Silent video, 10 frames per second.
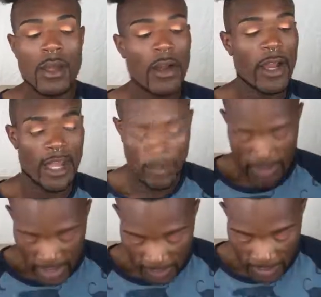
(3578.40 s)
All right, and I'm gonna
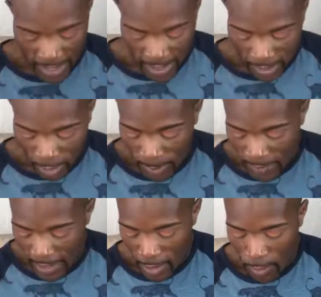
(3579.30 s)
take that, a little bit
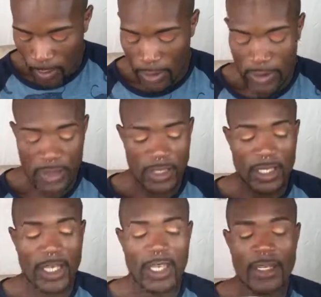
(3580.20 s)
of that orange
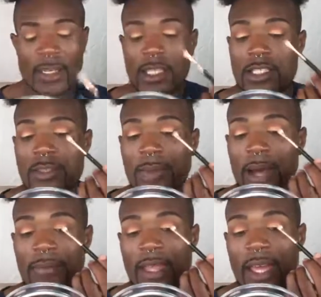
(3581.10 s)
again and just
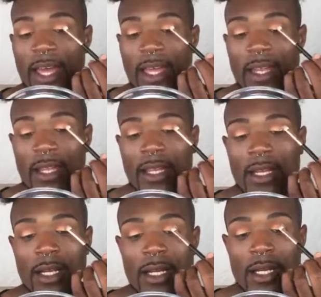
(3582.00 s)
pop that,
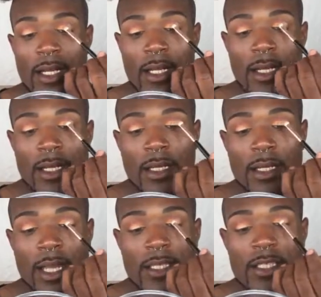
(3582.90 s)

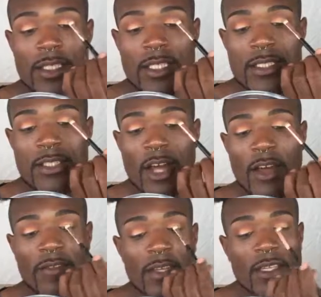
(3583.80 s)
like just to
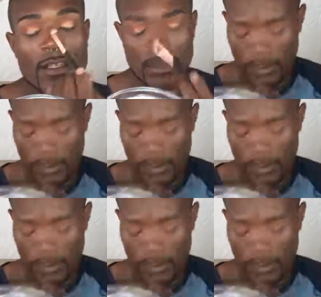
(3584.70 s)
soften.